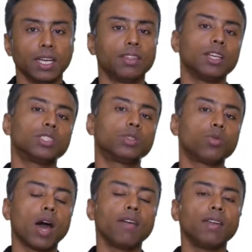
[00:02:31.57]
thus
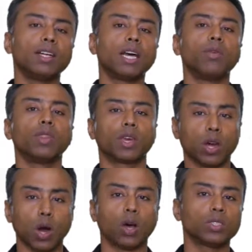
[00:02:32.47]
driving down the
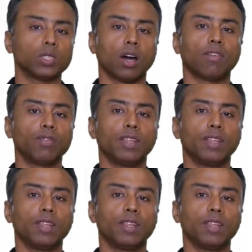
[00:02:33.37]
cost of